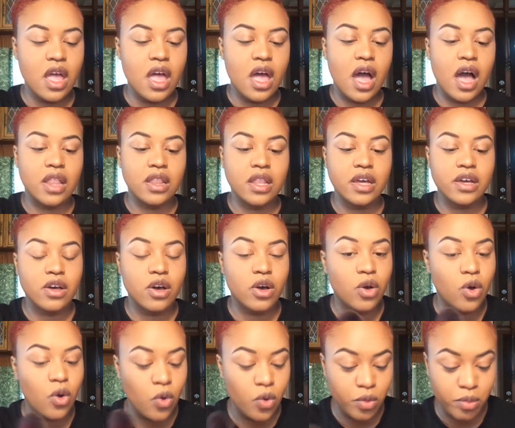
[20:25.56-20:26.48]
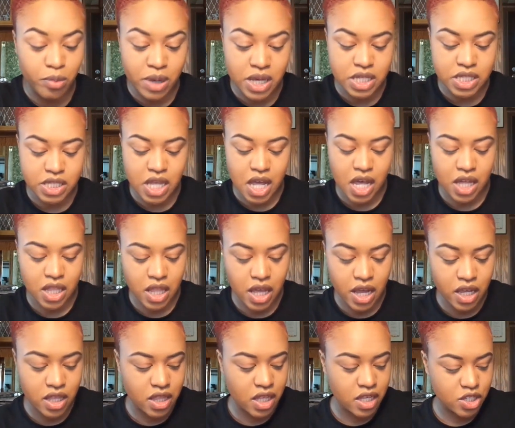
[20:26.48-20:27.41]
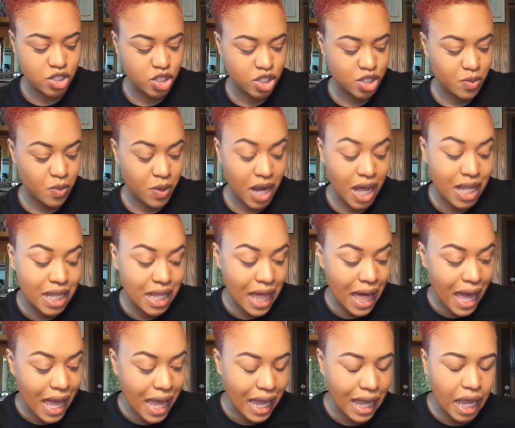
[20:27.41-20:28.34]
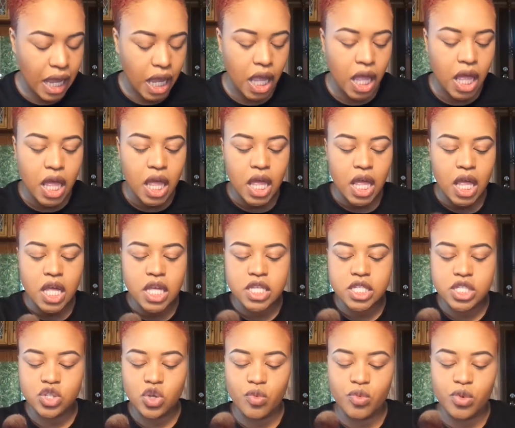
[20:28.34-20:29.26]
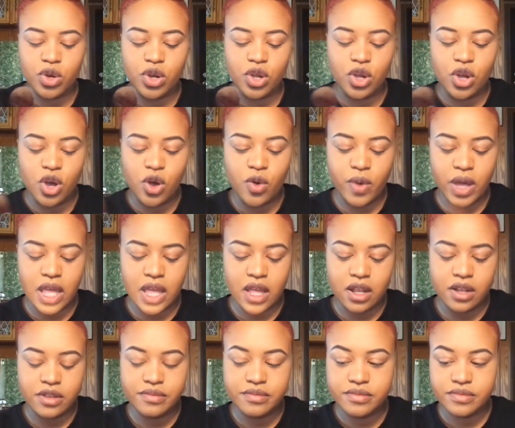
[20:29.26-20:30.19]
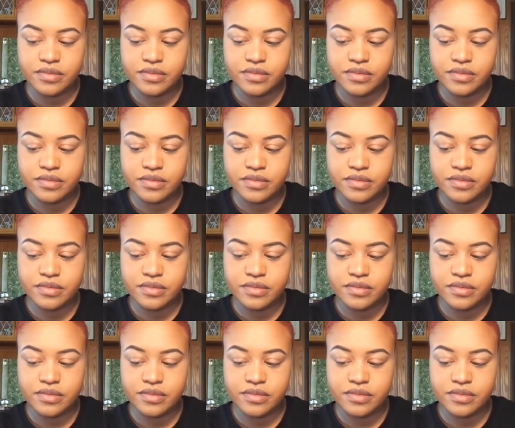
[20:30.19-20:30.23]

I like a gold based highlight. That's just what I like. So I'm going to go in